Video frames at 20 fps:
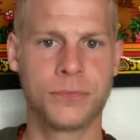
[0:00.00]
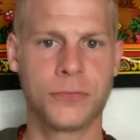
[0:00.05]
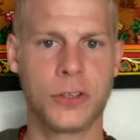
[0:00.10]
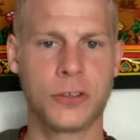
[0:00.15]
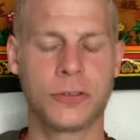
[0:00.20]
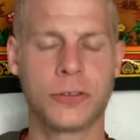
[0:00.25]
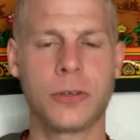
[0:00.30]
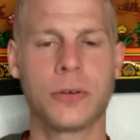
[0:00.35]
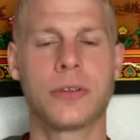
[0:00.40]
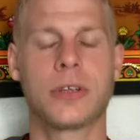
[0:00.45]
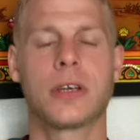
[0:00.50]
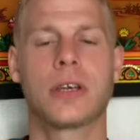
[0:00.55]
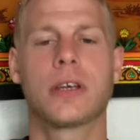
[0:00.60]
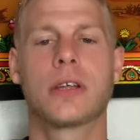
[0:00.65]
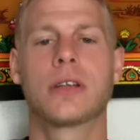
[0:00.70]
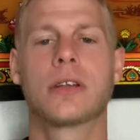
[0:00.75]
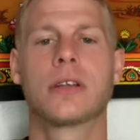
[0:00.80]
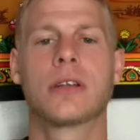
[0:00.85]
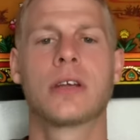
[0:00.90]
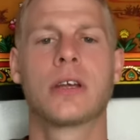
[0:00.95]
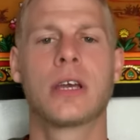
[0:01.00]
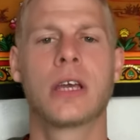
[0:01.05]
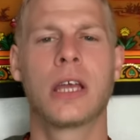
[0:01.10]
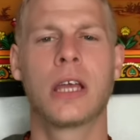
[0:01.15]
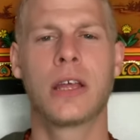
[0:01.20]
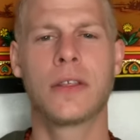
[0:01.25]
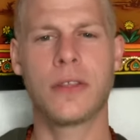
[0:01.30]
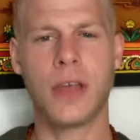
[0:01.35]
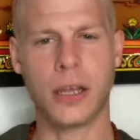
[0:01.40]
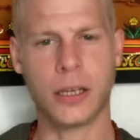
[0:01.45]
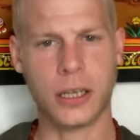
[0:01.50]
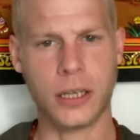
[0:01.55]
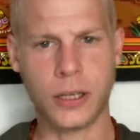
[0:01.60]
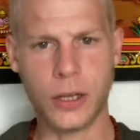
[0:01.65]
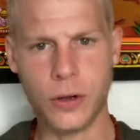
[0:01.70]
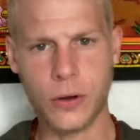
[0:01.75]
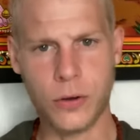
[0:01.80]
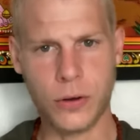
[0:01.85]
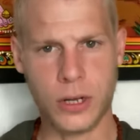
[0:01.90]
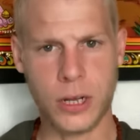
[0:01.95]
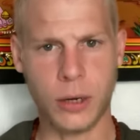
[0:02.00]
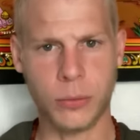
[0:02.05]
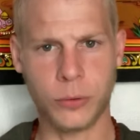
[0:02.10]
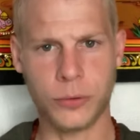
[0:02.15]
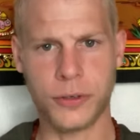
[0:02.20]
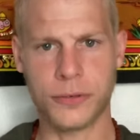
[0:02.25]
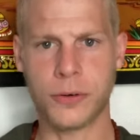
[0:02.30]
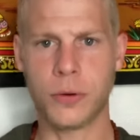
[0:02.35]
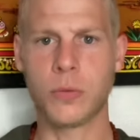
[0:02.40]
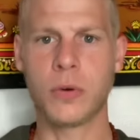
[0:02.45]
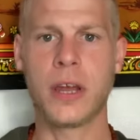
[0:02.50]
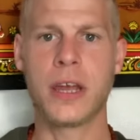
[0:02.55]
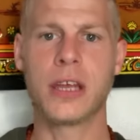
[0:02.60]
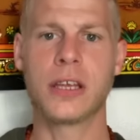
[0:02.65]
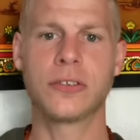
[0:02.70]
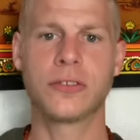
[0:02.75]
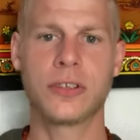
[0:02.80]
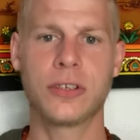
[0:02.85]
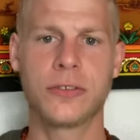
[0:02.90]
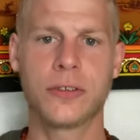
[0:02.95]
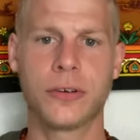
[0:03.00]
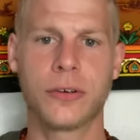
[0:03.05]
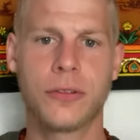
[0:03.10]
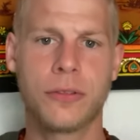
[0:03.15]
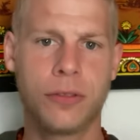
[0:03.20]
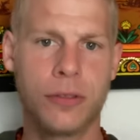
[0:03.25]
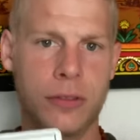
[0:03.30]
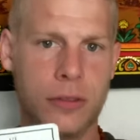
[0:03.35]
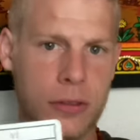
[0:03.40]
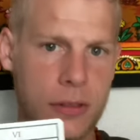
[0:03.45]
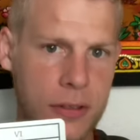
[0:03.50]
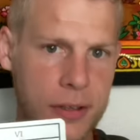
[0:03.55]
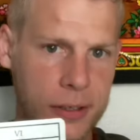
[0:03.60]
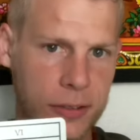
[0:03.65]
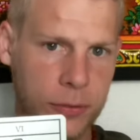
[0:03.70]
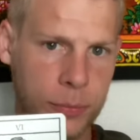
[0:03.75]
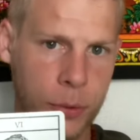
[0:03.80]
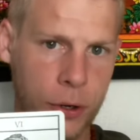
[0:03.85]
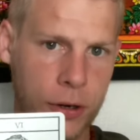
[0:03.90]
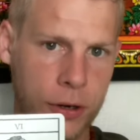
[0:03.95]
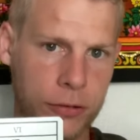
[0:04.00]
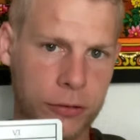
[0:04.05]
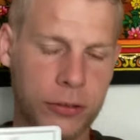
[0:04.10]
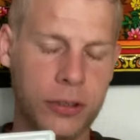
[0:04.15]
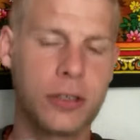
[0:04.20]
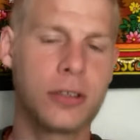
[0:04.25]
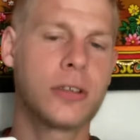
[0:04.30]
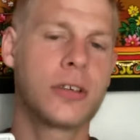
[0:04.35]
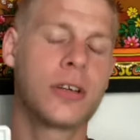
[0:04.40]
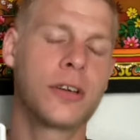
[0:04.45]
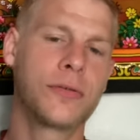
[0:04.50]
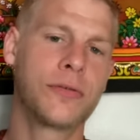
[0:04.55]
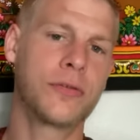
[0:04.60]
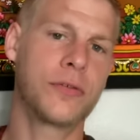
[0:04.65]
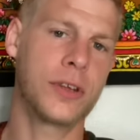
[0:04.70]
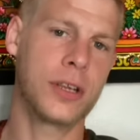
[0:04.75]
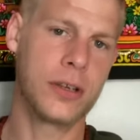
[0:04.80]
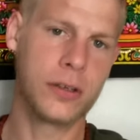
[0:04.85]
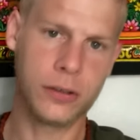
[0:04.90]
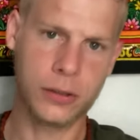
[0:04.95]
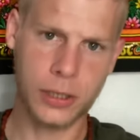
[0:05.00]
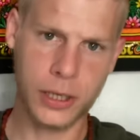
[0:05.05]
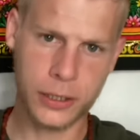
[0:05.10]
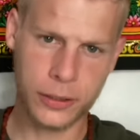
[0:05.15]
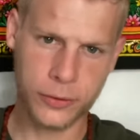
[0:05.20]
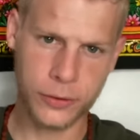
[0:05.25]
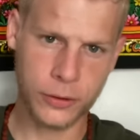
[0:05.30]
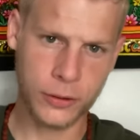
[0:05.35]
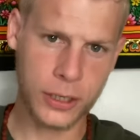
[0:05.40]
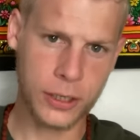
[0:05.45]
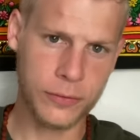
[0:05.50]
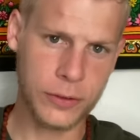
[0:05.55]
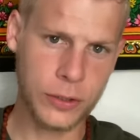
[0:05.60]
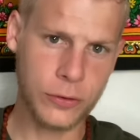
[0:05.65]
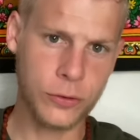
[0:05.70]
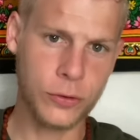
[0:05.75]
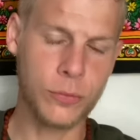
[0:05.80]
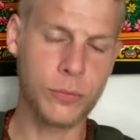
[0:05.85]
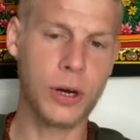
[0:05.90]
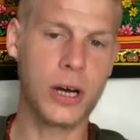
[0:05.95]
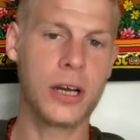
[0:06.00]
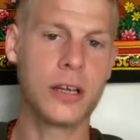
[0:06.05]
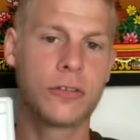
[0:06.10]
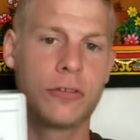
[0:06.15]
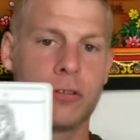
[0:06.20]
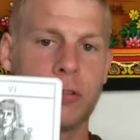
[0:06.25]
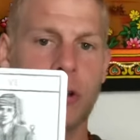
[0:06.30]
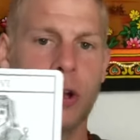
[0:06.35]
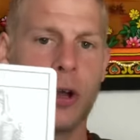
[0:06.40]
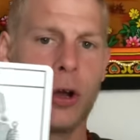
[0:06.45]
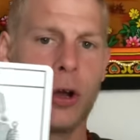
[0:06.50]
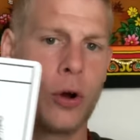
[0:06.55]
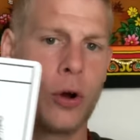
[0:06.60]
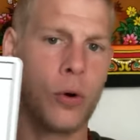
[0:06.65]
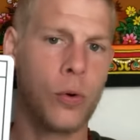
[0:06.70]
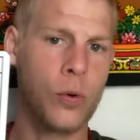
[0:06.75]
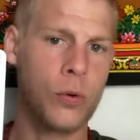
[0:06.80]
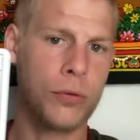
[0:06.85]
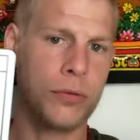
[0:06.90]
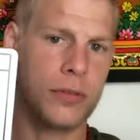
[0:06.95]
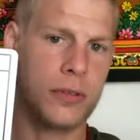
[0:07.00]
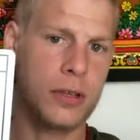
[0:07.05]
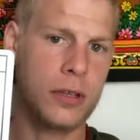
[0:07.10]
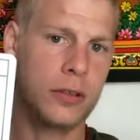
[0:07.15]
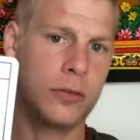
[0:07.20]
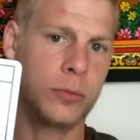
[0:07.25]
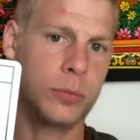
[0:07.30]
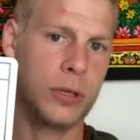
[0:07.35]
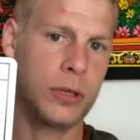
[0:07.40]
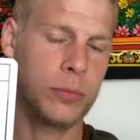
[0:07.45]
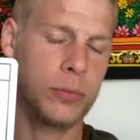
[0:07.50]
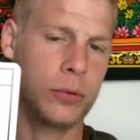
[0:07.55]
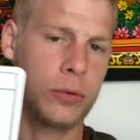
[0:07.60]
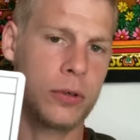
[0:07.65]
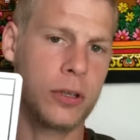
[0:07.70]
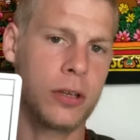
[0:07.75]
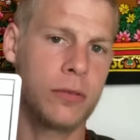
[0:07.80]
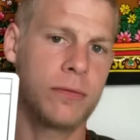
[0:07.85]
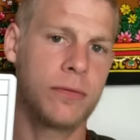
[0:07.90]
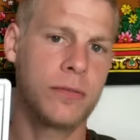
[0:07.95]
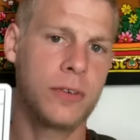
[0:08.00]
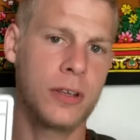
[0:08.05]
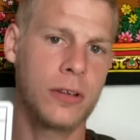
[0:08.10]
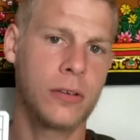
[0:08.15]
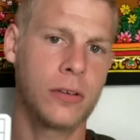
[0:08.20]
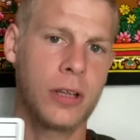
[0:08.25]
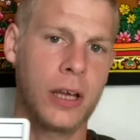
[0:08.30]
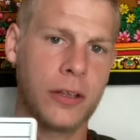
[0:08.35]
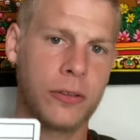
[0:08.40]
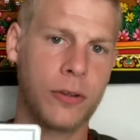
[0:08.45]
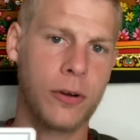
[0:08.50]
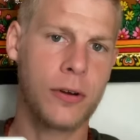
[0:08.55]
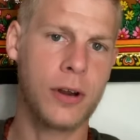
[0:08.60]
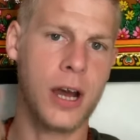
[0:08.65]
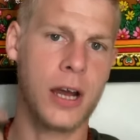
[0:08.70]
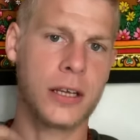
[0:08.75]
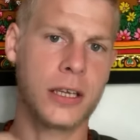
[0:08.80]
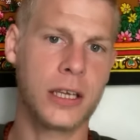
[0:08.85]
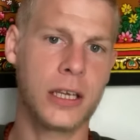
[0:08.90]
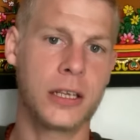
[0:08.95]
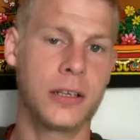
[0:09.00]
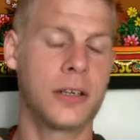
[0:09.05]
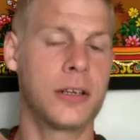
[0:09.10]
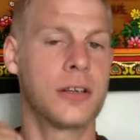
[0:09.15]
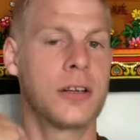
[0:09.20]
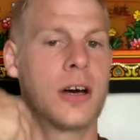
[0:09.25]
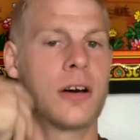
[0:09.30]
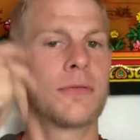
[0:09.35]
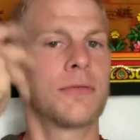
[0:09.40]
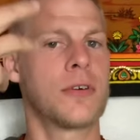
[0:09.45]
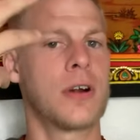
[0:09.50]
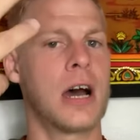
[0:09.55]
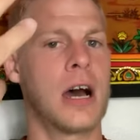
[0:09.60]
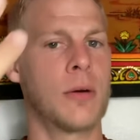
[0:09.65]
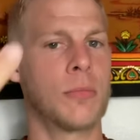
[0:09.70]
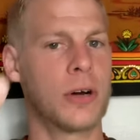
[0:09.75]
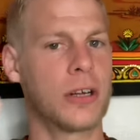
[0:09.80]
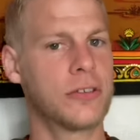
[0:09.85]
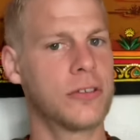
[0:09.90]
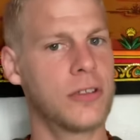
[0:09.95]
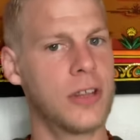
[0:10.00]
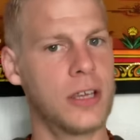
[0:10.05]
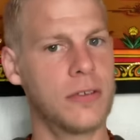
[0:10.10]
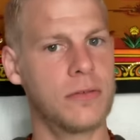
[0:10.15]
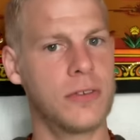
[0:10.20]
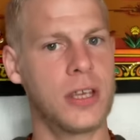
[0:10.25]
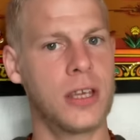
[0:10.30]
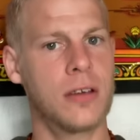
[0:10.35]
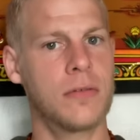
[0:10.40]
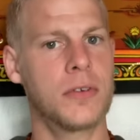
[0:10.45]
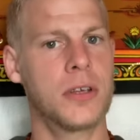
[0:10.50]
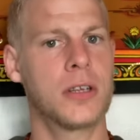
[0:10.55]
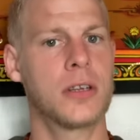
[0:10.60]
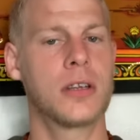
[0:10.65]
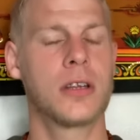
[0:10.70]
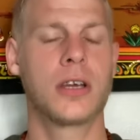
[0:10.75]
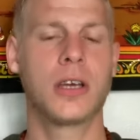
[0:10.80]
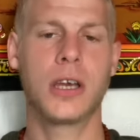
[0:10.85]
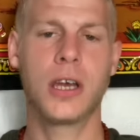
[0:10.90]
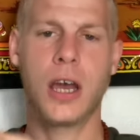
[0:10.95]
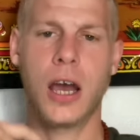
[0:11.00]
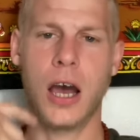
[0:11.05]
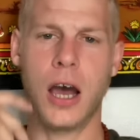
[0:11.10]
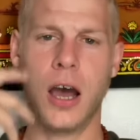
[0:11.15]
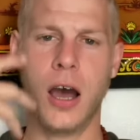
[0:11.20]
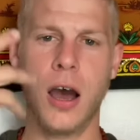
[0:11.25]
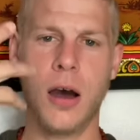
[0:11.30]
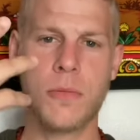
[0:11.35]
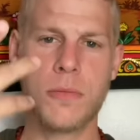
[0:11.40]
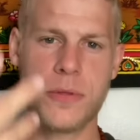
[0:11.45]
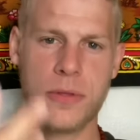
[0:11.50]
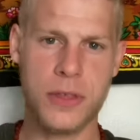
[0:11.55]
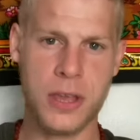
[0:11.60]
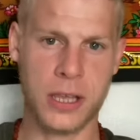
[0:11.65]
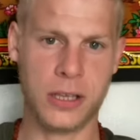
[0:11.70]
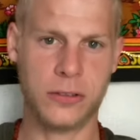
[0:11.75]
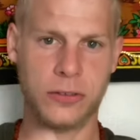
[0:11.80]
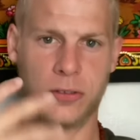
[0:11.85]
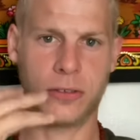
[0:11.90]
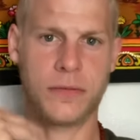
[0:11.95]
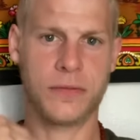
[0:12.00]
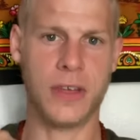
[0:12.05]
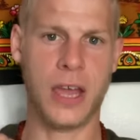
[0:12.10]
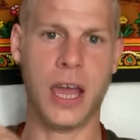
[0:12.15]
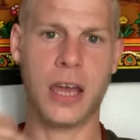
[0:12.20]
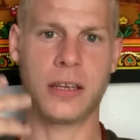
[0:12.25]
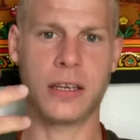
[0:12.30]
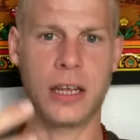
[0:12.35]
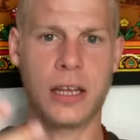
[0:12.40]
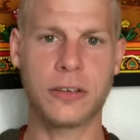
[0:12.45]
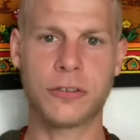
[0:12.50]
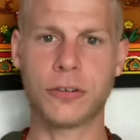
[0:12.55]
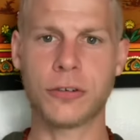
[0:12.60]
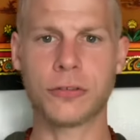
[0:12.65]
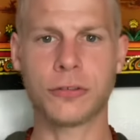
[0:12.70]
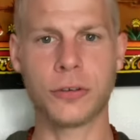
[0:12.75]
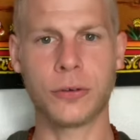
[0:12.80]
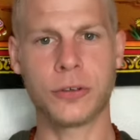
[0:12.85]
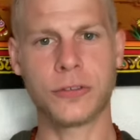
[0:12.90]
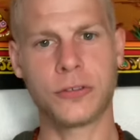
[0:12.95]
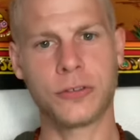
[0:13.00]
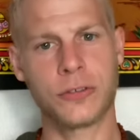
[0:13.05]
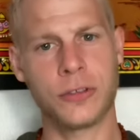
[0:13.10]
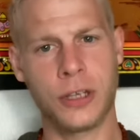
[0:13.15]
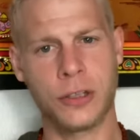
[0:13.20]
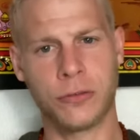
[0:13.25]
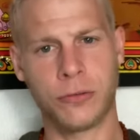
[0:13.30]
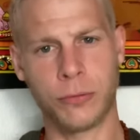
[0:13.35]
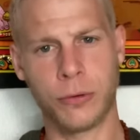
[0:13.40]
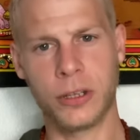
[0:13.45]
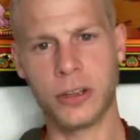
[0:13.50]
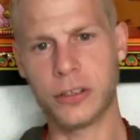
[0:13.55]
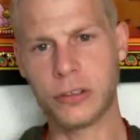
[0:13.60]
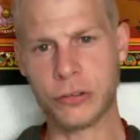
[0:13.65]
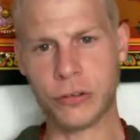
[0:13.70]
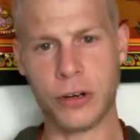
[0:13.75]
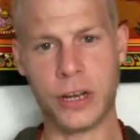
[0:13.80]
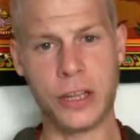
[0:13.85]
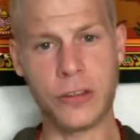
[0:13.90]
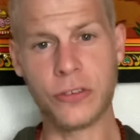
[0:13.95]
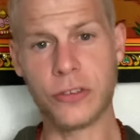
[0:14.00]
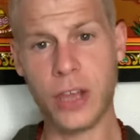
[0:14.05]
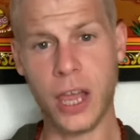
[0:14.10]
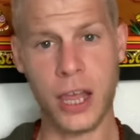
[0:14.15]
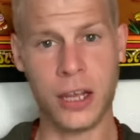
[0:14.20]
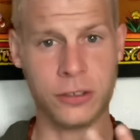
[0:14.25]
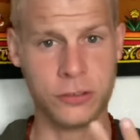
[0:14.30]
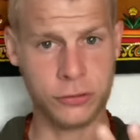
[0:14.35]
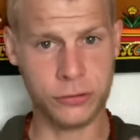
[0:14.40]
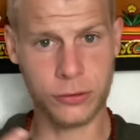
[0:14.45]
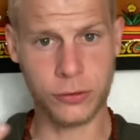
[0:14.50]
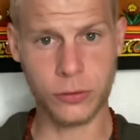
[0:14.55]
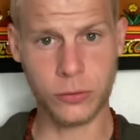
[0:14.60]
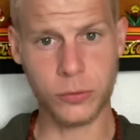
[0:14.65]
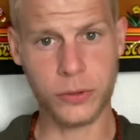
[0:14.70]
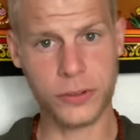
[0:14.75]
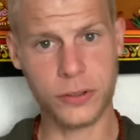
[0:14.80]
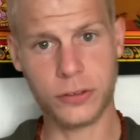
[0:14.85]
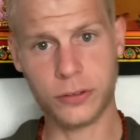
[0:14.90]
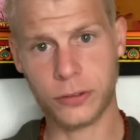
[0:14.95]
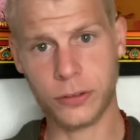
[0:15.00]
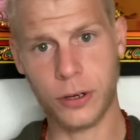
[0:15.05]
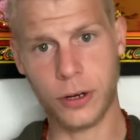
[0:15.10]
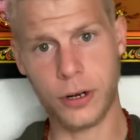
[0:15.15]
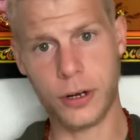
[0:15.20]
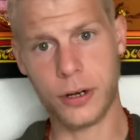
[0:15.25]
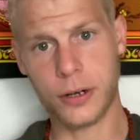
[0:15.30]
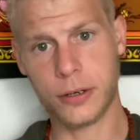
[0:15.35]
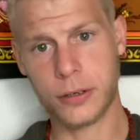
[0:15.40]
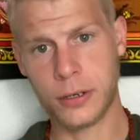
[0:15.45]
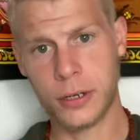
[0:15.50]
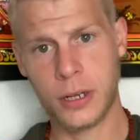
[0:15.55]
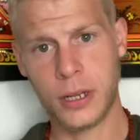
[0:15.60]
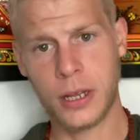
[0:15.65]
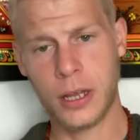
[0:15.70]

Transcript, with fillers: So then that can go a couple different ways. Either this person can feel like they're giving too much or these people can feel like they're not getting enough for how much they've given, um, things of that nature. So it's it's really transactional with this card.